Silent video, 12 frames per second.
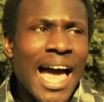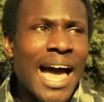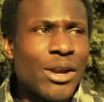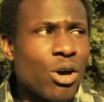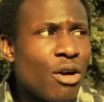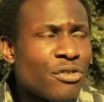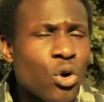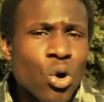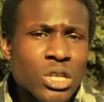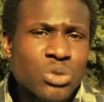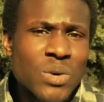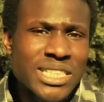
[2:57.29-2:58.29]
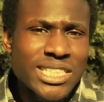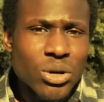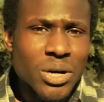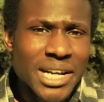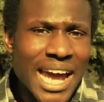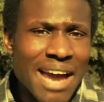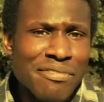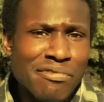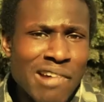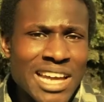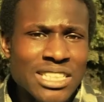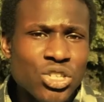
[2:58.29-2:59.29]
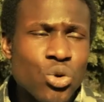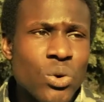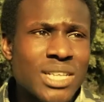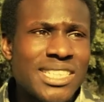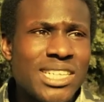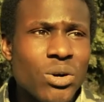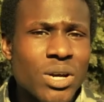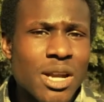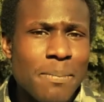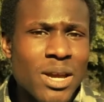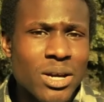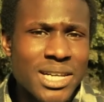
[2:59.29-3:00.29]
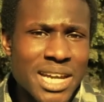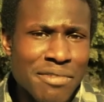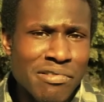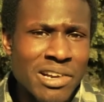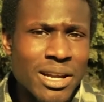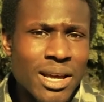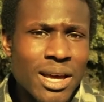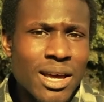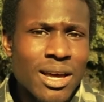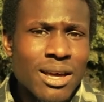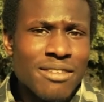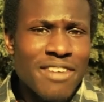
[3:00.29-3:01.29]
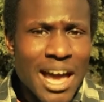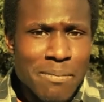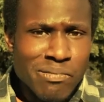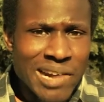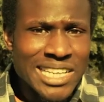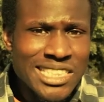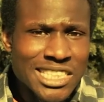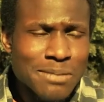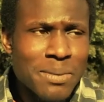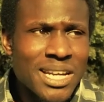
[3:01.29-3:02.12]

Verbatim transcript: And of course, we're still going to have friends who are still going to be on different vibrations.